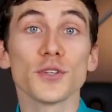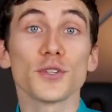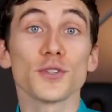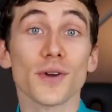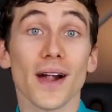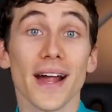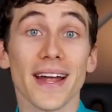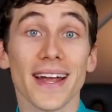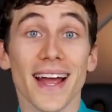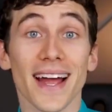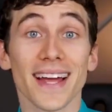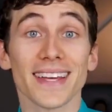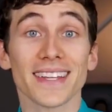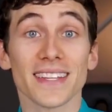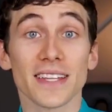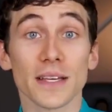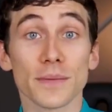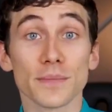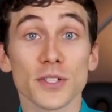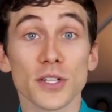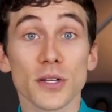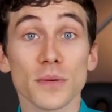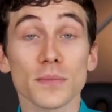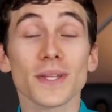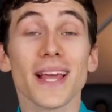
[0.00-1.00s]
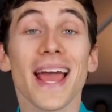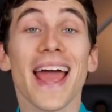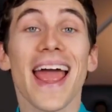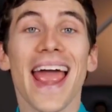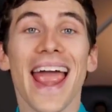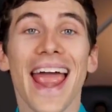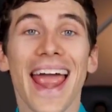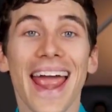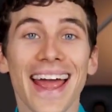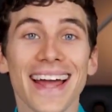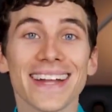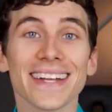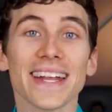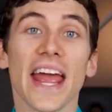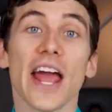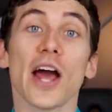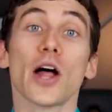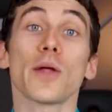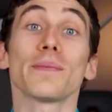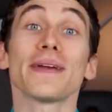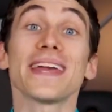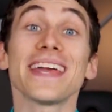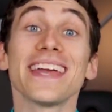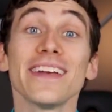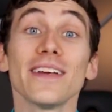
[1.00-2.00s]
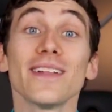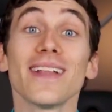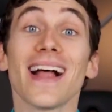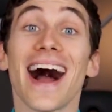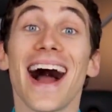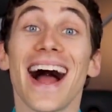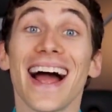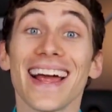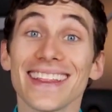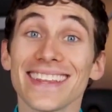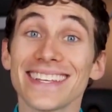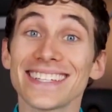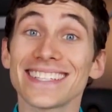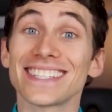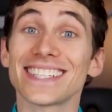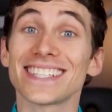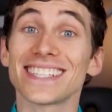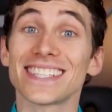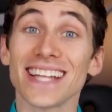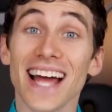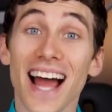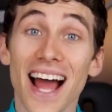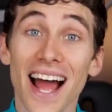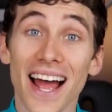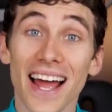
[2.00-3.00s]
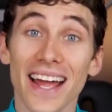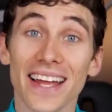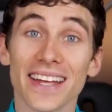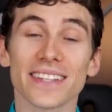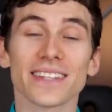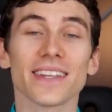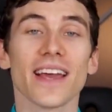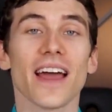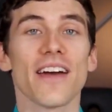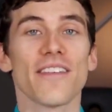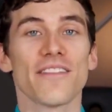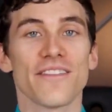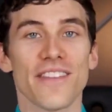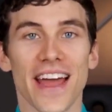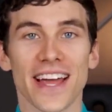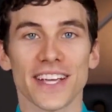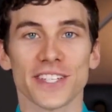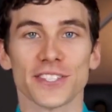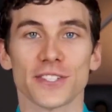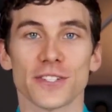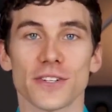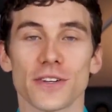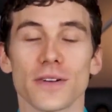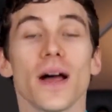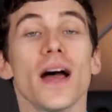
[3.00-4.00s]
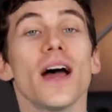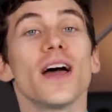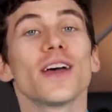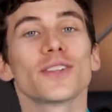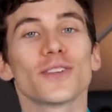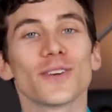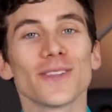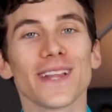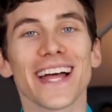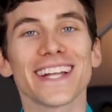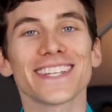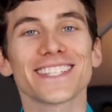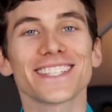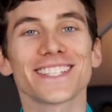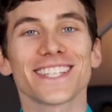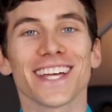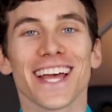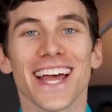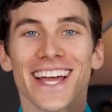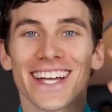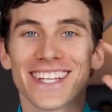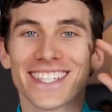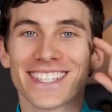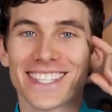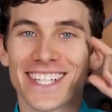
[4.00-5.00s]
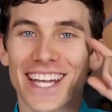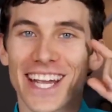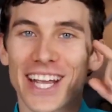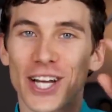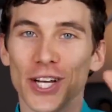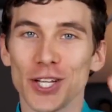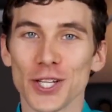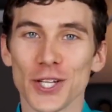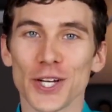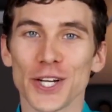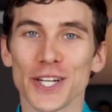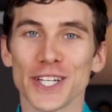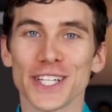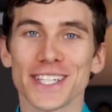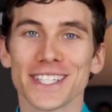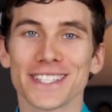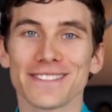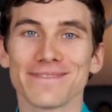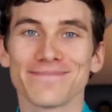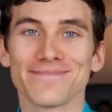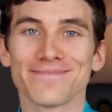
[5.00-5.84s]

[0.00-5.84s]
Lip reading: your dry eye symptoms and help heal eyelid styes faster. So let's take a look.